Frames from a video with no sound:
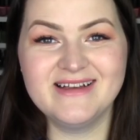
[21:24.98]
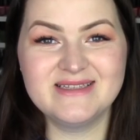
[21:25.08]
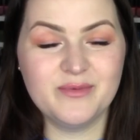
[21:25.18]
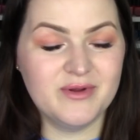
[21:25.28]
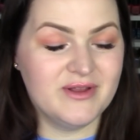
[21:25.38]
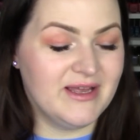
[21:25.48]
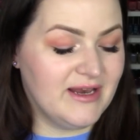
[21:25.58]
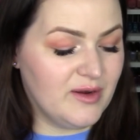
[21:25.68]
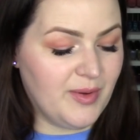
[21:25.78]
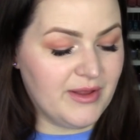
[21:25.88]
Next up, we're looking
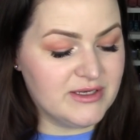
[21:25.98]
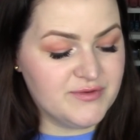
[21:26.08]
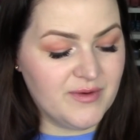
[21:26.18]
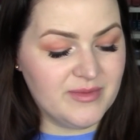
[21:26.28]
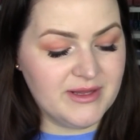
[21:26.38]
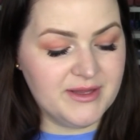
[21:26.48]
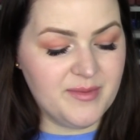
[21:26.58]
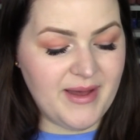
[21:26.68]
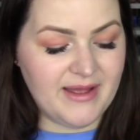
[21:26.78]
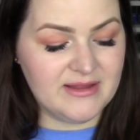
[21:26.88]
at a polish from
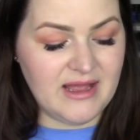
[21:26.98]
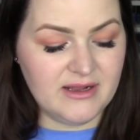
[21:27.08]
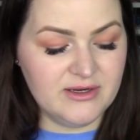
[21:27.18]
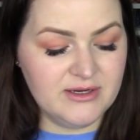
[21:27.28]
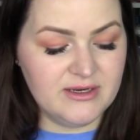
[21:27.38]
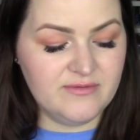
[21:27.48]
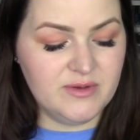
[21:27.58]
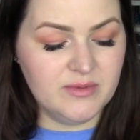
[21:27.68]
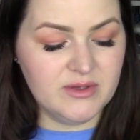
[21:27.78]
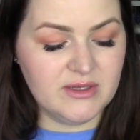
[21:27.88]
Lilypad Lacquer, and if
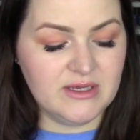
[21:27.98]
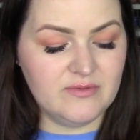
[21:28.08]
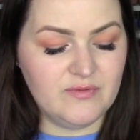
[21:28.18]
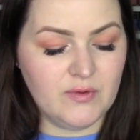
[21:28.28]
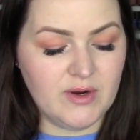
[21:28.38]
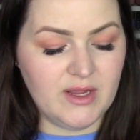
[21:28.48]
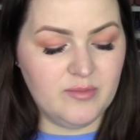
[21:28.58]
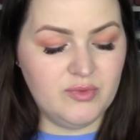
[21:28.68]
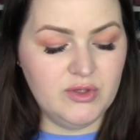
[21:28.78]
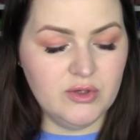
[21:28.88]
you were looking for a
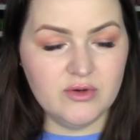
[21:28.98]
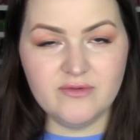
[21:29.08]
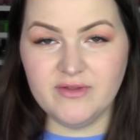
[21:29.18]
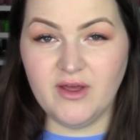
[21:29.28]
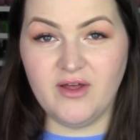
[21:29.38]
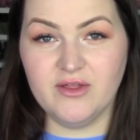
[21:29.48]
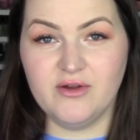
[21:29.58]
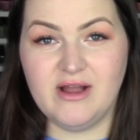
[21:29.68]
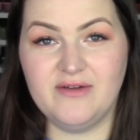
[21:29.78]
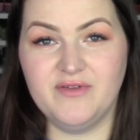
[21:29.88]
beautifully
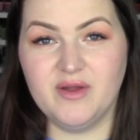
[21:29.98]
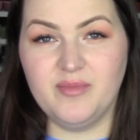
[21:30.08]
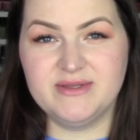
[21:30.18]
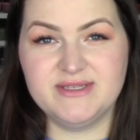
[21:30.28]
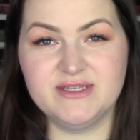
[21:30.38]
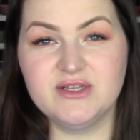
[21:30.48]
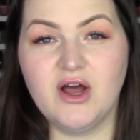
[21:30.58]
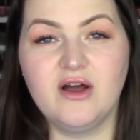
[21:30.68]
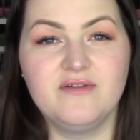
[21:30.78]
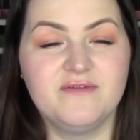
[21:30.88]
holographic but
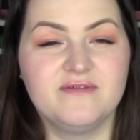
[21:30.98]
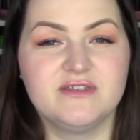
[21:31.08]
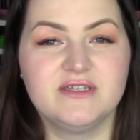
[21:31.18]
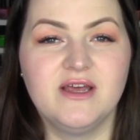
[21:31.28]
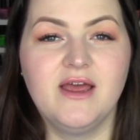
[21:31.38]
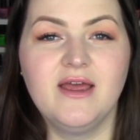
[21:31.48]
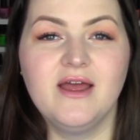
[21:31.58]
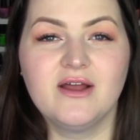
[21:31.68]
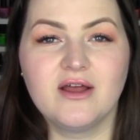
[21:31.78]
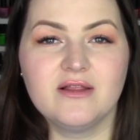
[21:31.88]
soft,
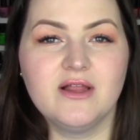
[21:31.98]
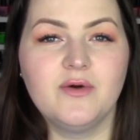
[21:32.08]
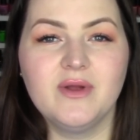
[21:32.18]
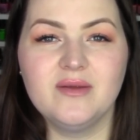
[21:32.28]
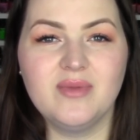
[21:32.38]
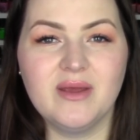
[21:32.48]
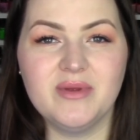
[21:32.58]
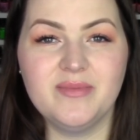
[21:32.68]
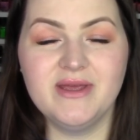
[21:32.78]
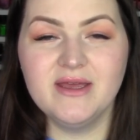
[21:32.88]
glowing
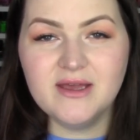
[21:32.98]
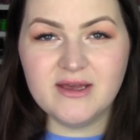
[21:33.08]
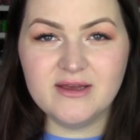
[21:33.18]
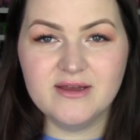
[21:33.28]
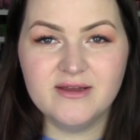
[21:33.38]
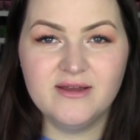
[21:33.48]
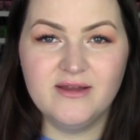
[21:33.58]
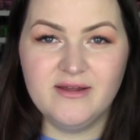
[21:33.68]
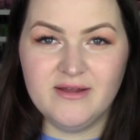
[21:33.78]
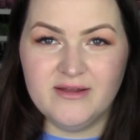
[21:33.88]
baby pink,
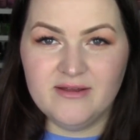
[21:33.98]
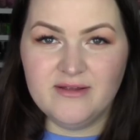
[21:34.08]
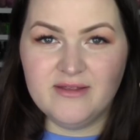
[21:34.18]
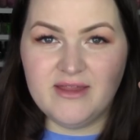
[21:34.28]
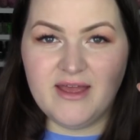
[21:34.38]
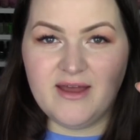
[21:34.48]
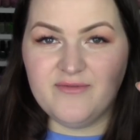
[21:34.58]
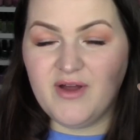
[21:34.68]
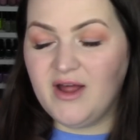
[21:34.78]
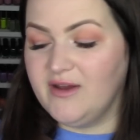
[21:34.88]
they
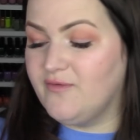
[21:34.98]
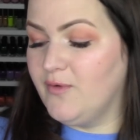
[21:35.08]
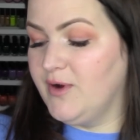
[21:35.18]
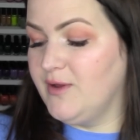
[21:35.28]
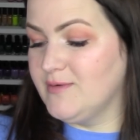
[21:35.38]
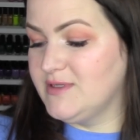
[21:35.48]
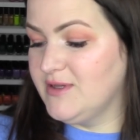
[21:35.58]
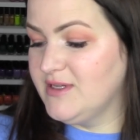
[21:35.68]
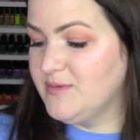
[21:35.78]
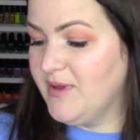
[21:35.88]
have got it for you. So
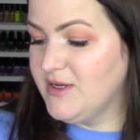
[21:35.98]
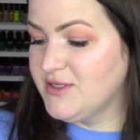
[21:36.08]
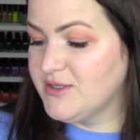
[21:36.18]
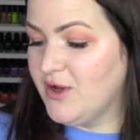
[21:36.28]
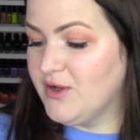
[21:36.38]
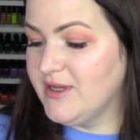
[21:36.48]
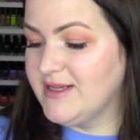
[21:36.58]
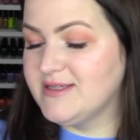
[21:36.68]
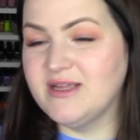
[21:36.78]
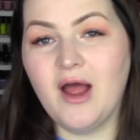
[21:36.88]
this polish is called
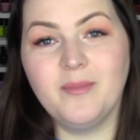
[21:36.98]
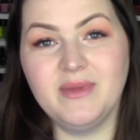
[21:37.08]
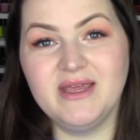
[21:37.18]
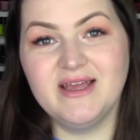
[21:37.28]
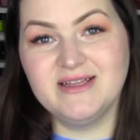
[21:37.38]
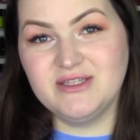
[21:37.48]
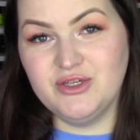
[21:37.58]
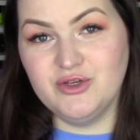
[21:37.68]
It's Not Me, It's